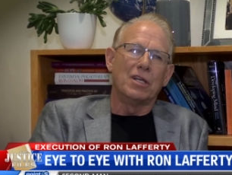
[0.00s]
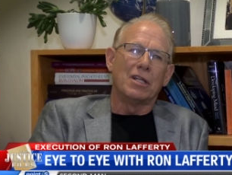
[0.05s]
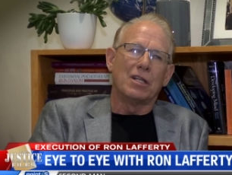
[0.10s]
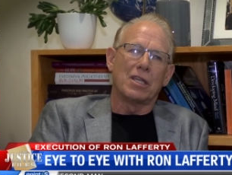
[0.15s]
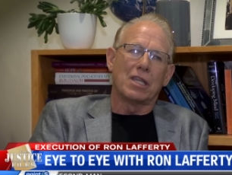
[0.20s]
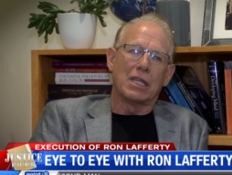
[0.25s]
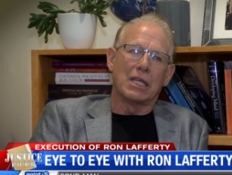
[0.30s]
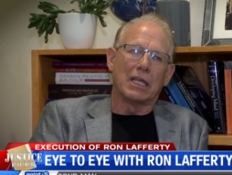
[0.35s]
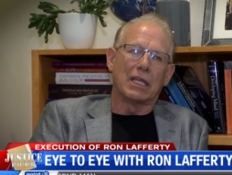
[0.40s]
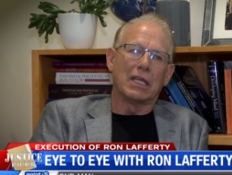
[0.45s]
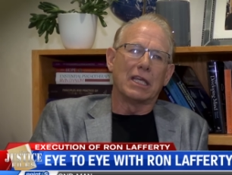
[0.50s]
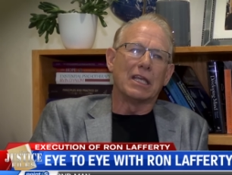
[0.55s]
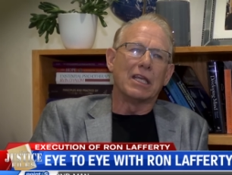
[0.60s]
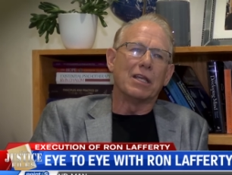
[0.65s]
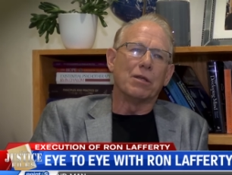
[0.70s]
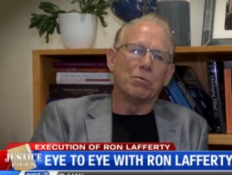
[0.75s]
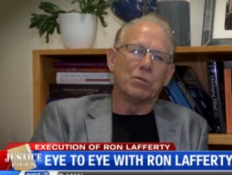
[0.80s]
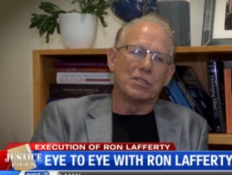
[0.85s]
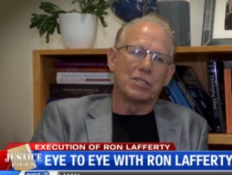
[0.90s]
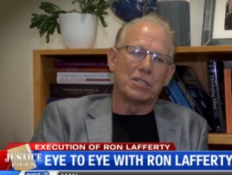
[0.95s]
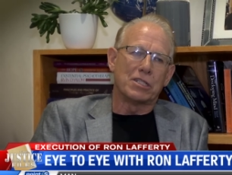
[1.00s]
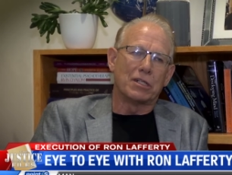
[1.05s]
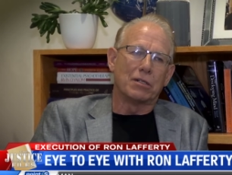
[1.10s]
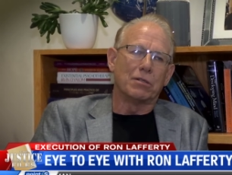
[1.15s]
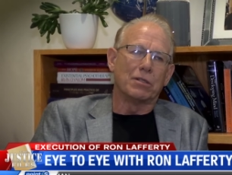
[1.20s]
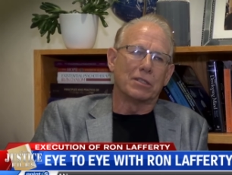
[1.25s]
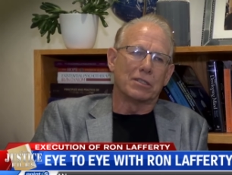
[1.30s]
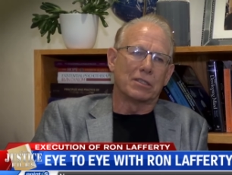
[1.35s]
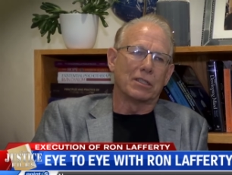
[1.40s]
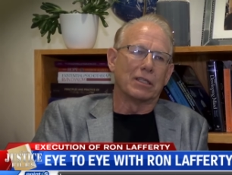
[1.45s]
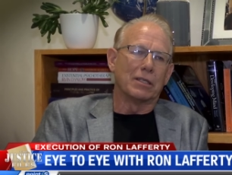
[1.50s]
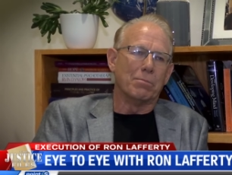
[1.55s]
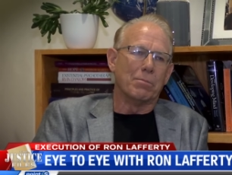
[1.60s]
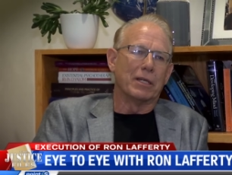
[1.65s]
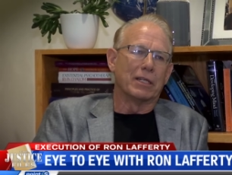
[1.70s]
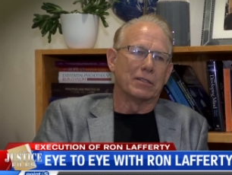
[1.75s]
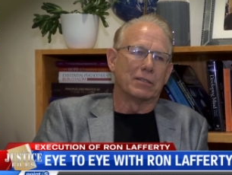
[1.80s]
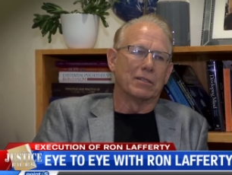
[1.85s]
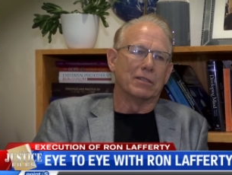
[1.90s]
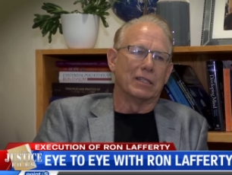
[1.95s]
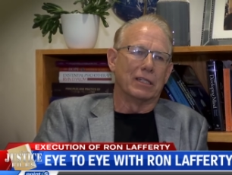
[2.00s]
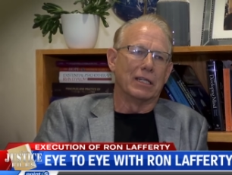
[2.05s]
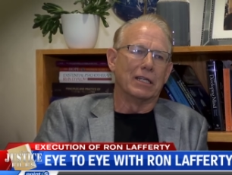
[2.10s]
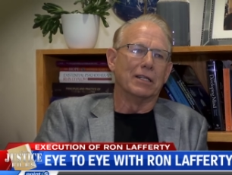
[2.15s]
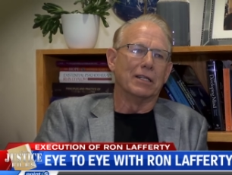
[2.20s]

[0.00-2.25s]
thinking he was seriously mentally